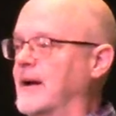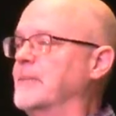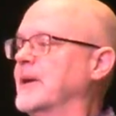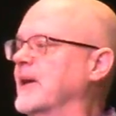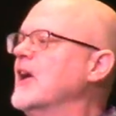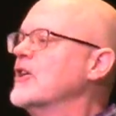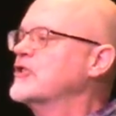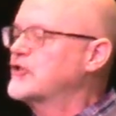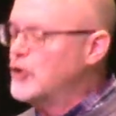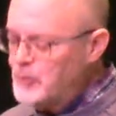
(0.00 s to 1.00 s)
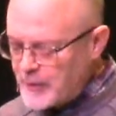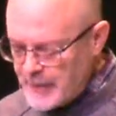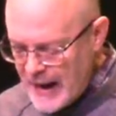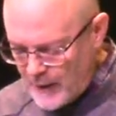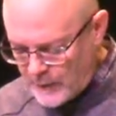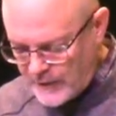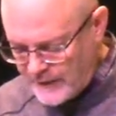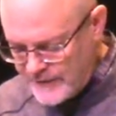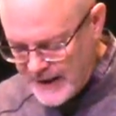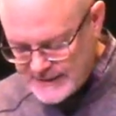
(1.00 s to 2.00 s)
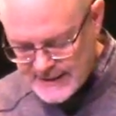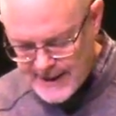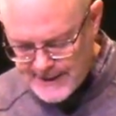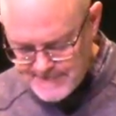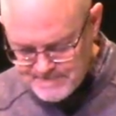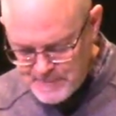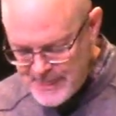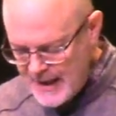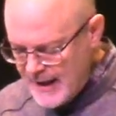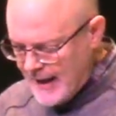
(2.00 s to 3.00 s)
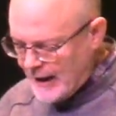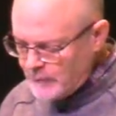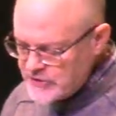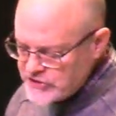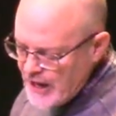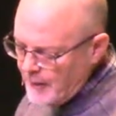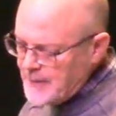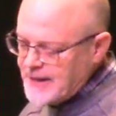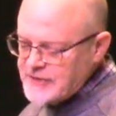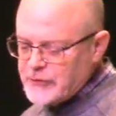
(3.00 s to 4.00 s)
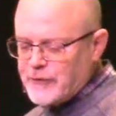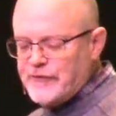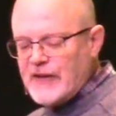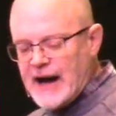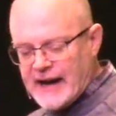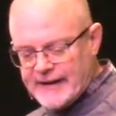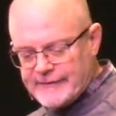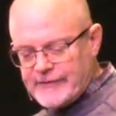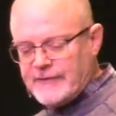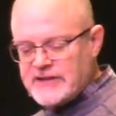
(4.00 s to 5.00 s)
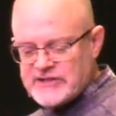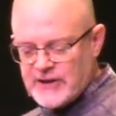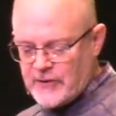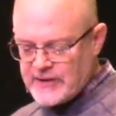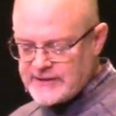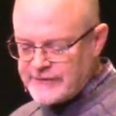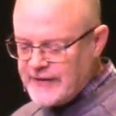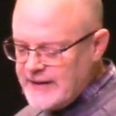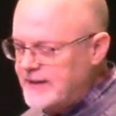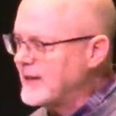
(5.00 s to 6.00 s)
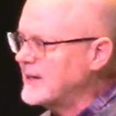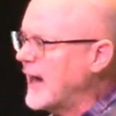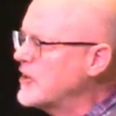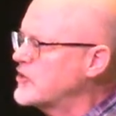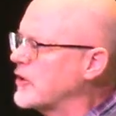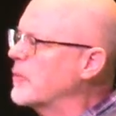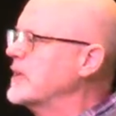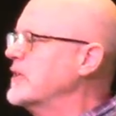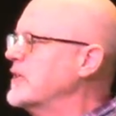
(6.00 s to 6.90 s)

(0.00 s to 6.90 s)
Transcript: coming superpower of that day. And when Shalmaneser V of Assyria defeated a nation, we